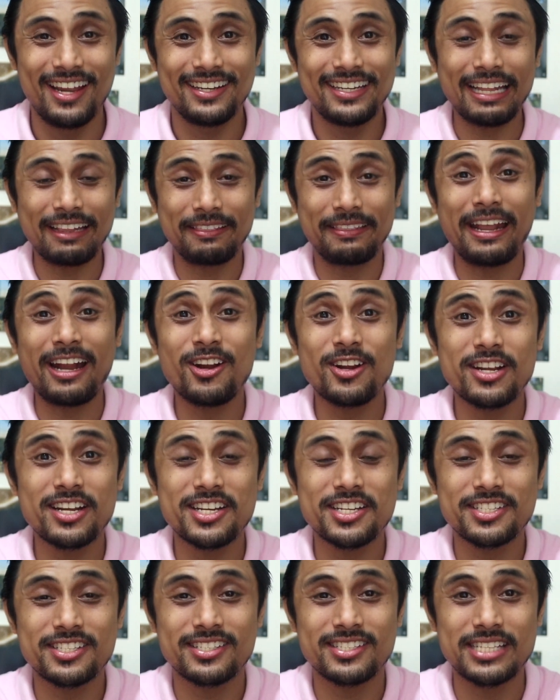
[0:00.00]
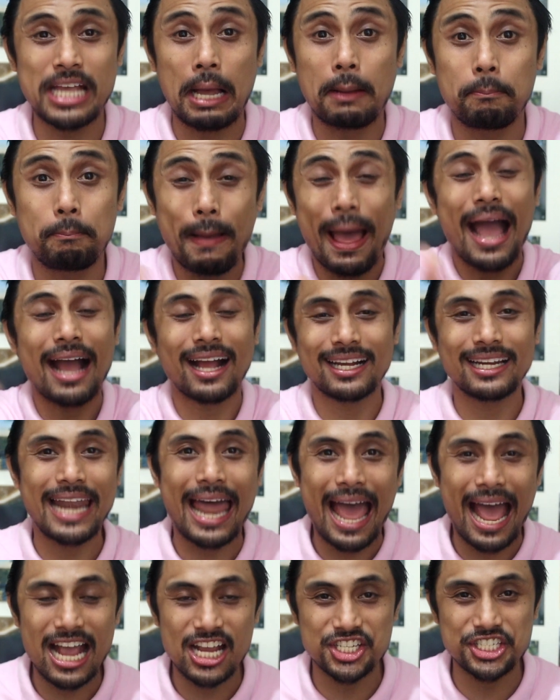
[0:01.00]
that there is a
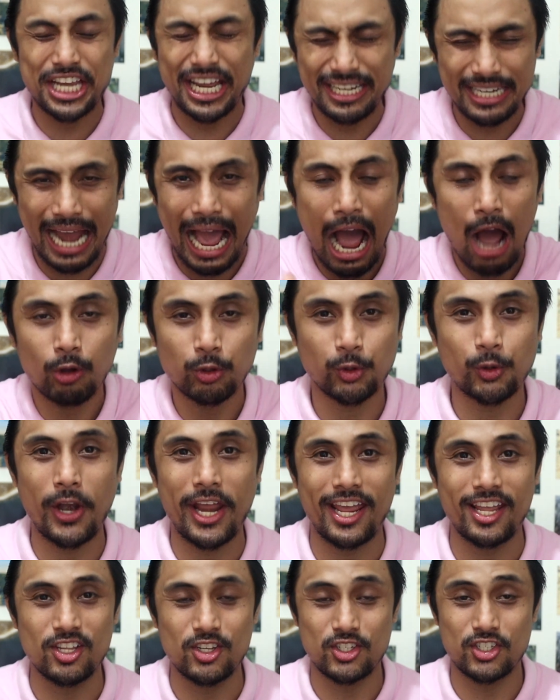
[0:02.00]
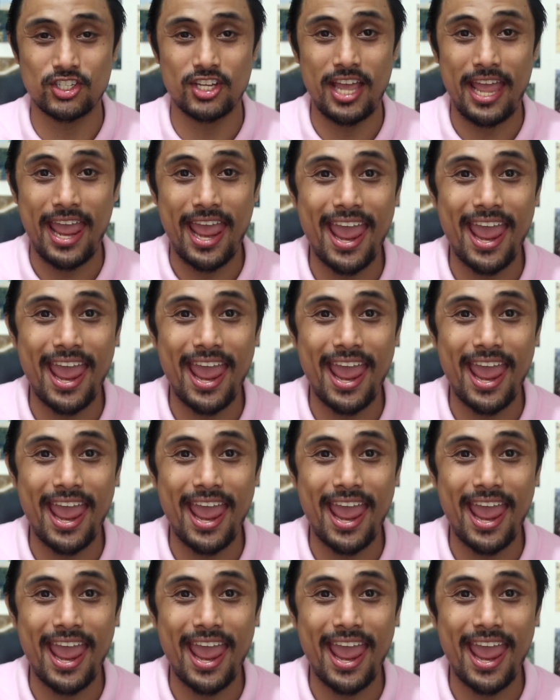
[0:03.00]
backlash, an outrage,